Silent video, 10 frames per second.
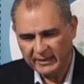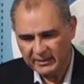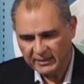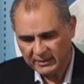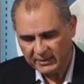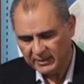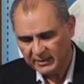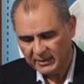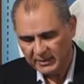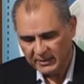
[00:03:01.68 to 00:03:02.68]
at
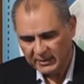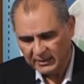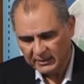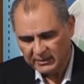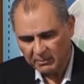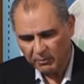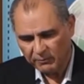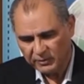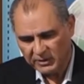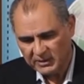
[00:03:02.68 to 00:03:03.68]
some
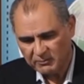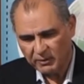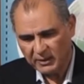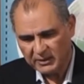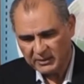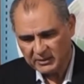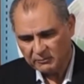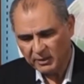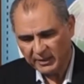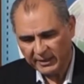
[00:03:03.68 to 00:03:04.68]
of these
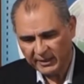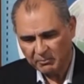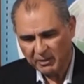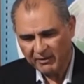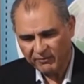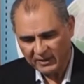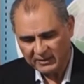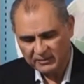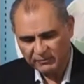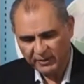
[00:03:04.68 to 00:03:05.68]
workers working in my
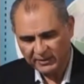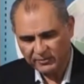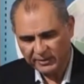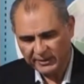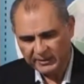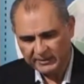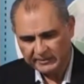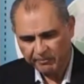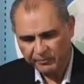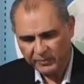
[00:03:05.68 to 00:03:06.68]
father's factory,
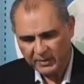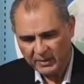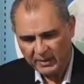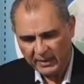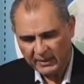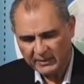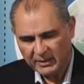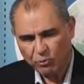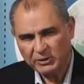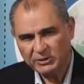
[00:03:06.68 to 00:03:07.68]
and
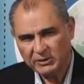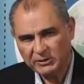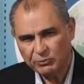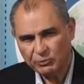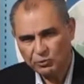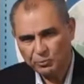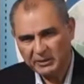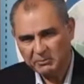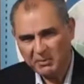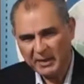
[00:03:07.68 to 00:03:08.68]
the question used to
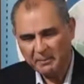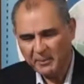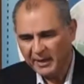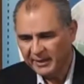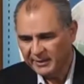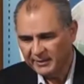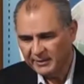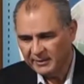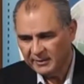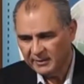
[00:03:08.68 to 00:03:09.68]
be in my
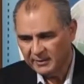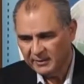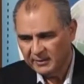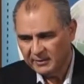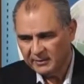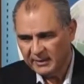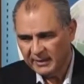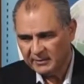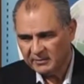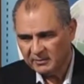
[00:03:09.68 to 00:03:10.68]
mind
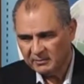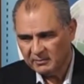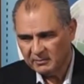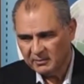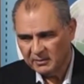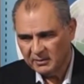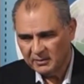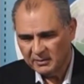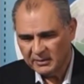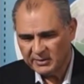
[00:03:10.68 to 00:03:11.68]
that
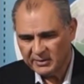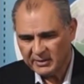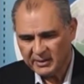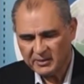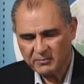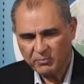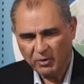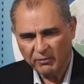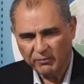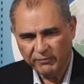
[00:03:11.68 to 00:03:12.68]
it's such a
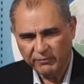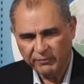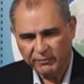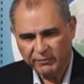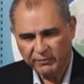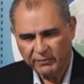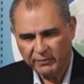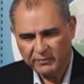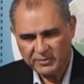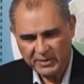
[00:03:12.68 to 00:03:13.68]
small
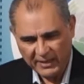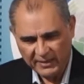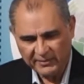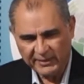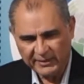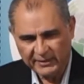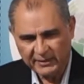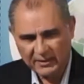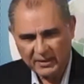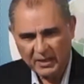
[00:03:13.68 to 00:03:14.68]
salary,
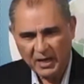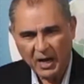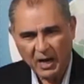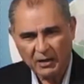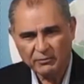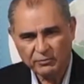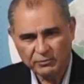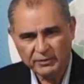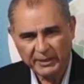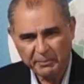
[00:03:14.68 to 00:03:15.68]
how
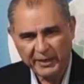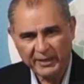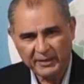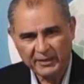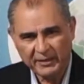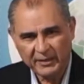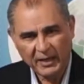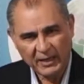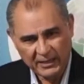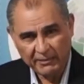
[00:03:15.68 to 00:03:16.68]
do they make
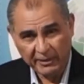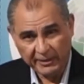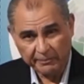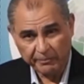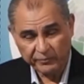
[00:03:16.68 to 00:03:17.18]
a living?